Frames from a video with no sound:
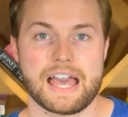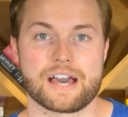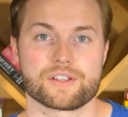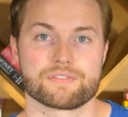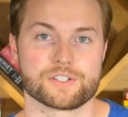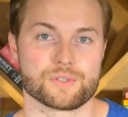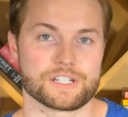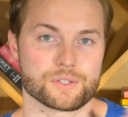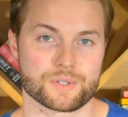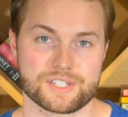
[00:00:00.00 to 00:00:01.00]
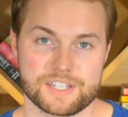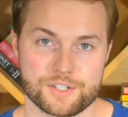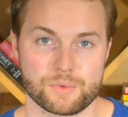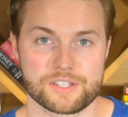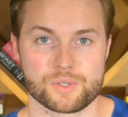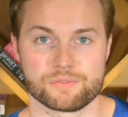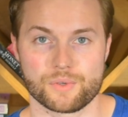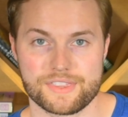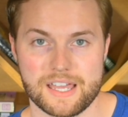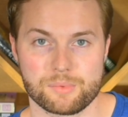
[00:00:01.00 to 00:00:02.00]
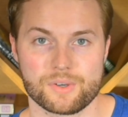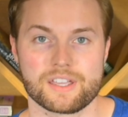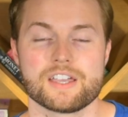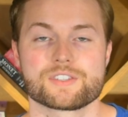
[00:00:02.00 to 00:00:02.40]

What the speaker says: out of a duty to her sister, wants to avoid that boy.